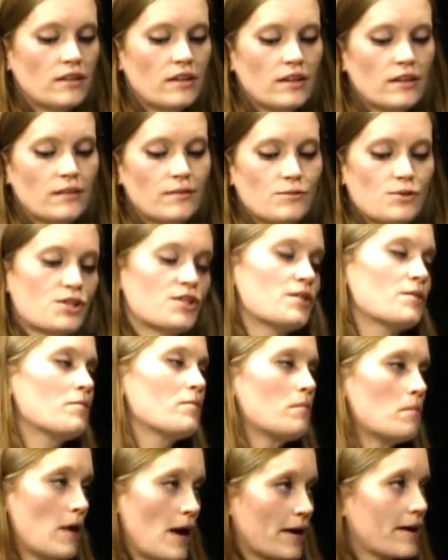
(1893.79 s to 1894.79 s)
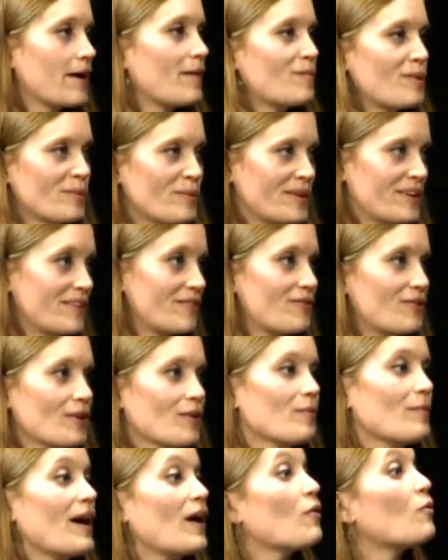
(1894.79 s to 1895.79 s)
Um, just to back up a minute for
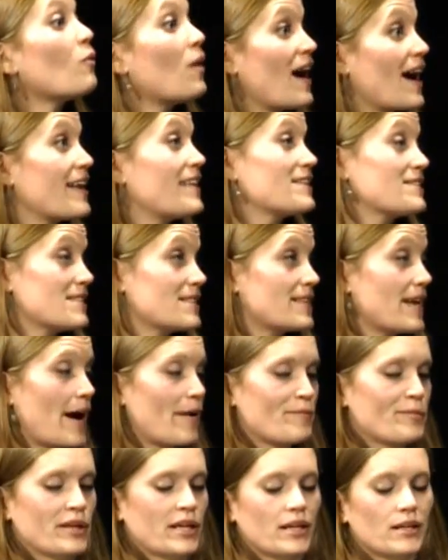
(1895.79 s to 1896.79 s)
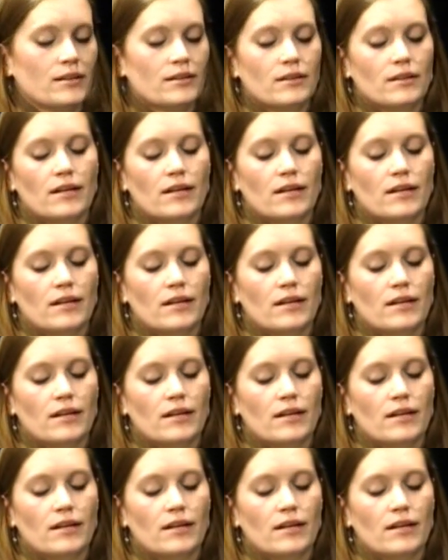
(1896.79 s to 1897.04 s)
about why this is happening.